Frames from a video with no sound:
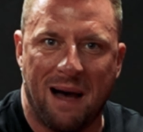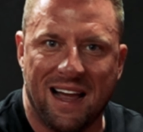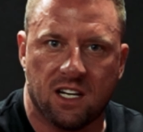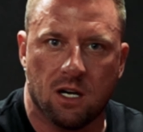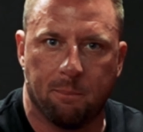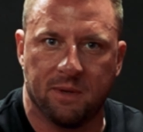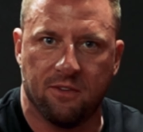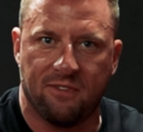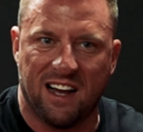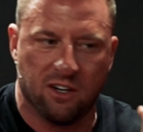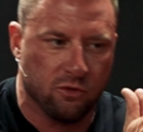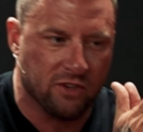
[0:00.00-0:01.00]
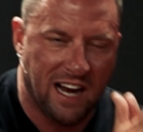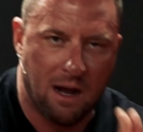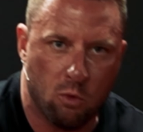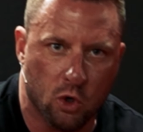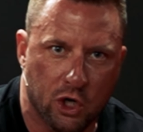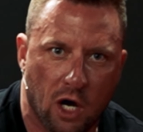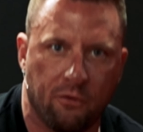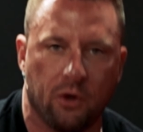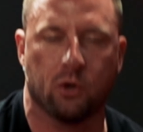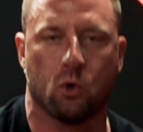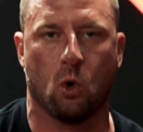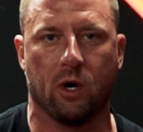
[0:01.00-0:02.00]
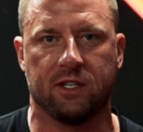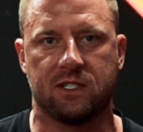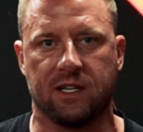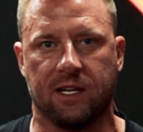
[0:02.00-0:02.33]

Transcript: my company values, and I will govern according to